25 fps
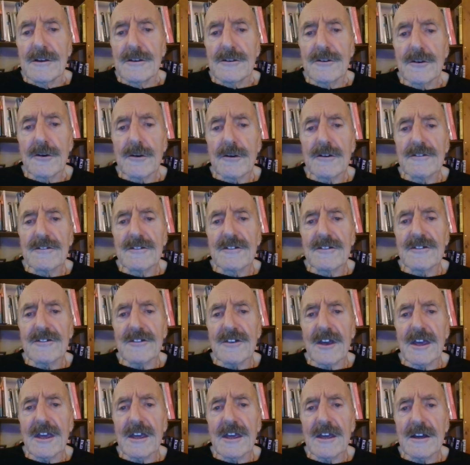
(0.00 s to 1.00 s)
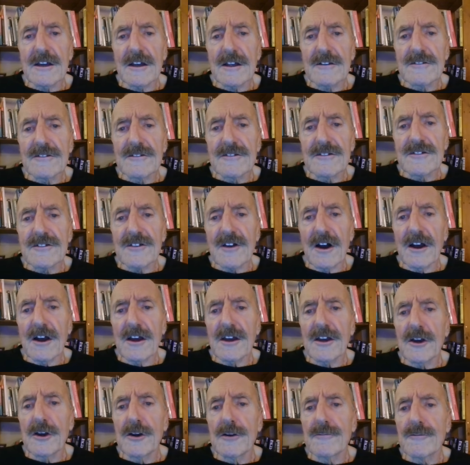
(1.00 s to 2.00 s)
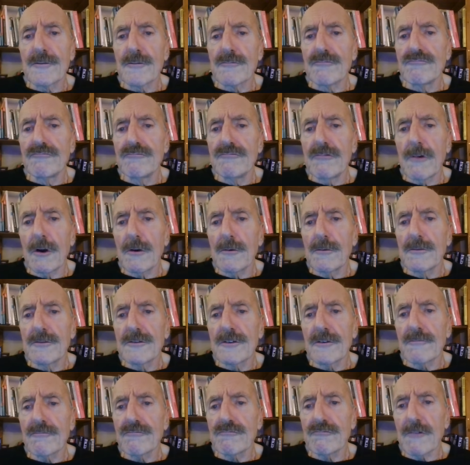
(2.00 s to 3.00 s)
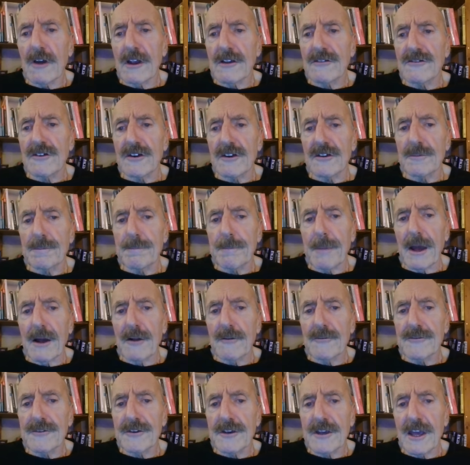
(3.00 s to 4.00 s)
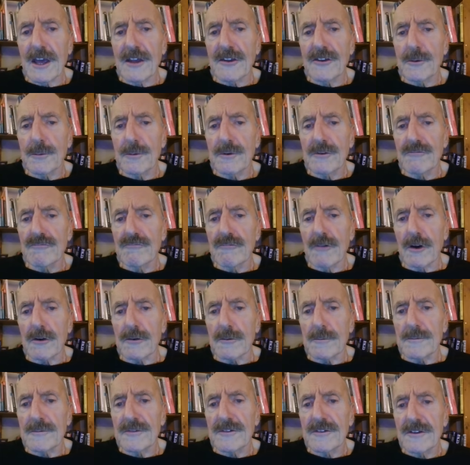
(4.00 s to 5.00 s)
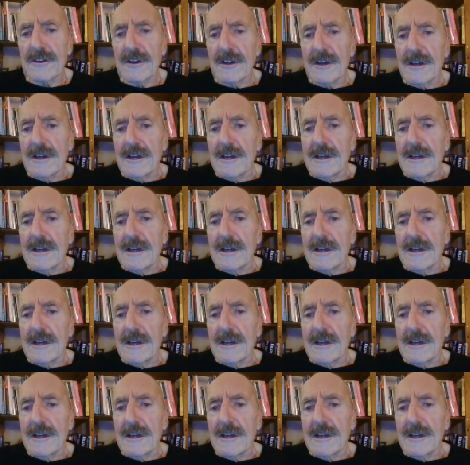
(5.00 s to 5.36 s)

You could see and sigh over rows of wretches bound together with ropes,